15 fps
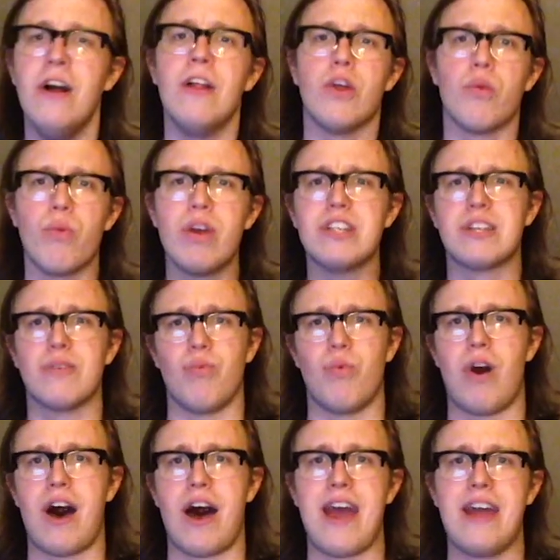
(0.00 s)
The reason
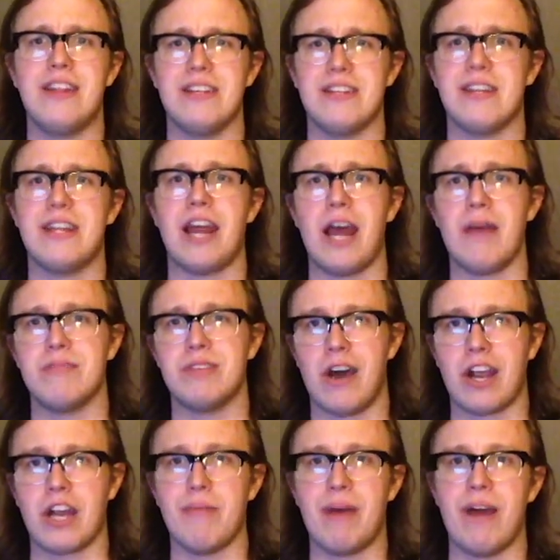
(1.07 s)
why that I am
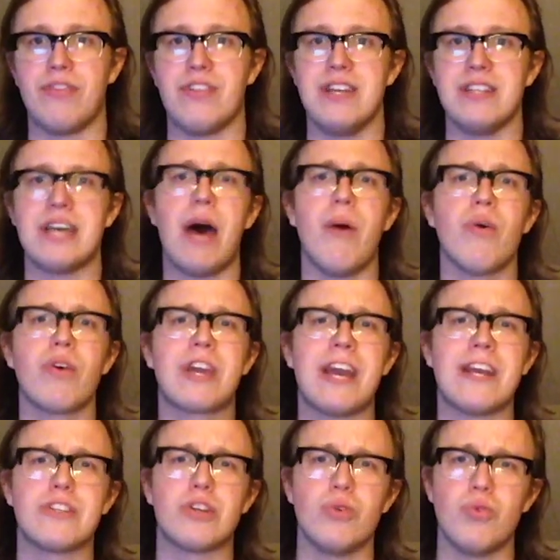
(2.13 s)
talking about this, I will
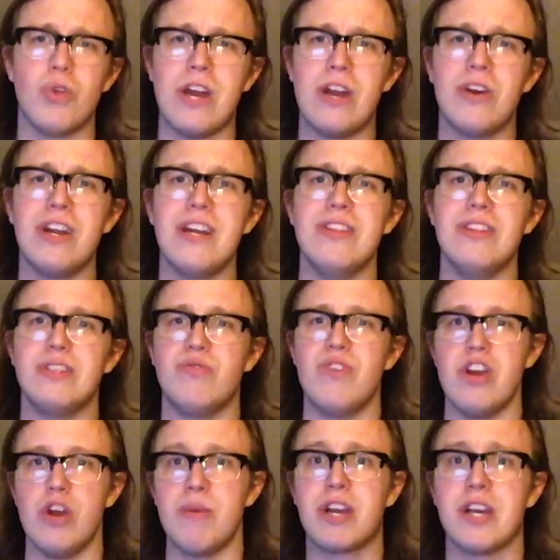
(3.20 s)
get to later in this
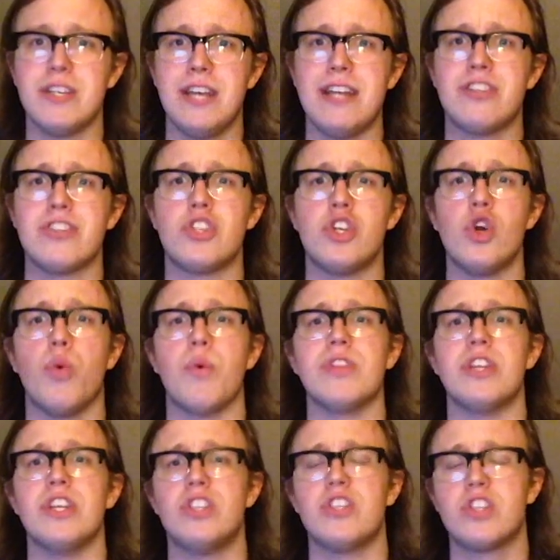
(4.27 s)
video, because that has to do with
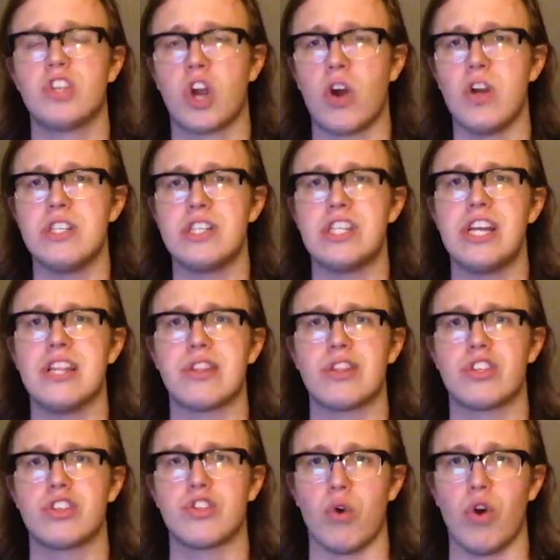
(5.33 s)
this current
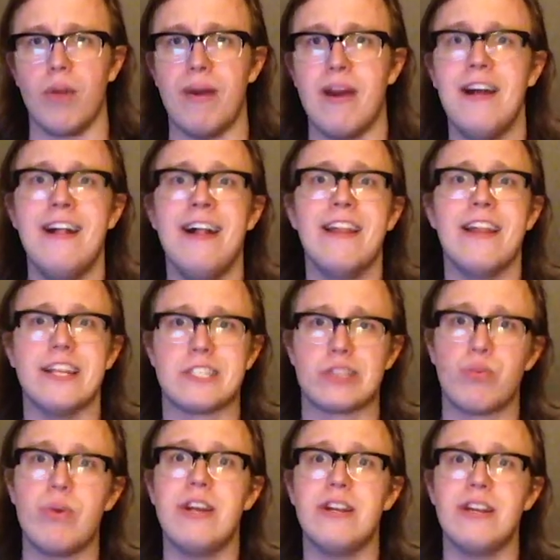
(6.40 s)
shitstorm that
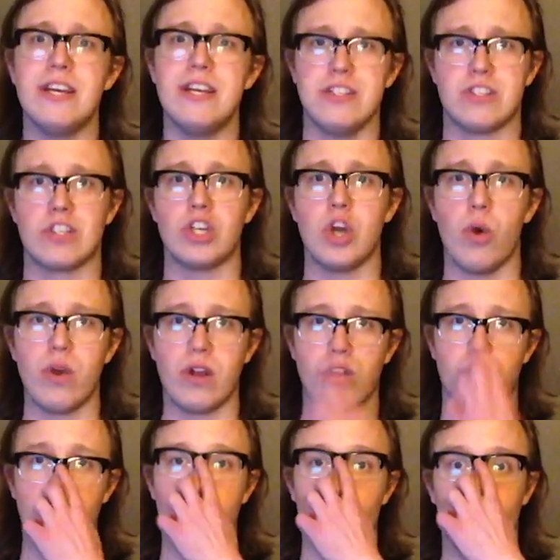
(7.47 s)
Sweden is going
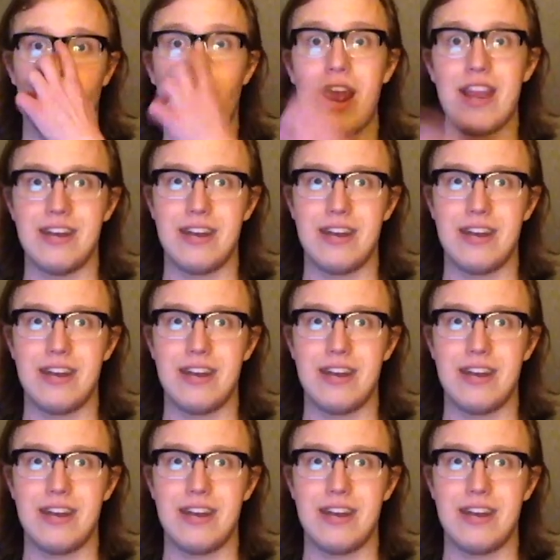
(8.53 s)
through right